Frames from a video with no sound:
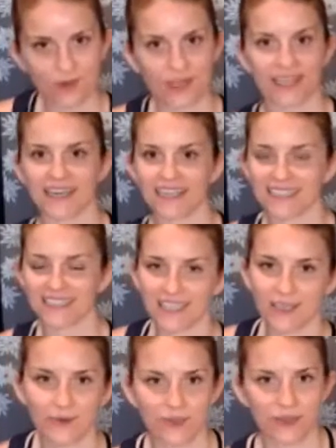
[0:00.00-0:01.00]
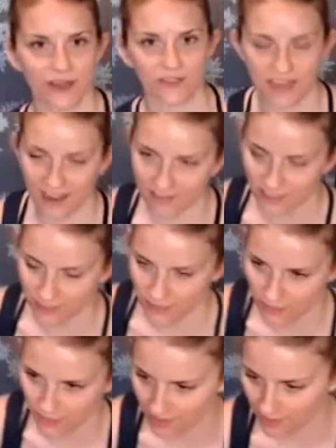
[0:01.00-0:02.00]
quick and easy, we don't even have to
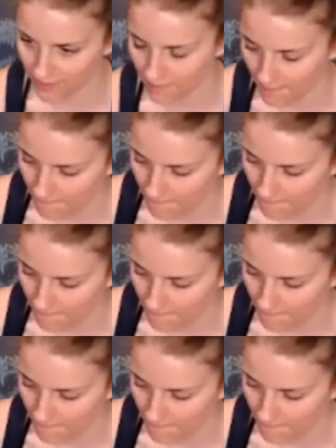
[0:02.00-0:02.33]
use oil.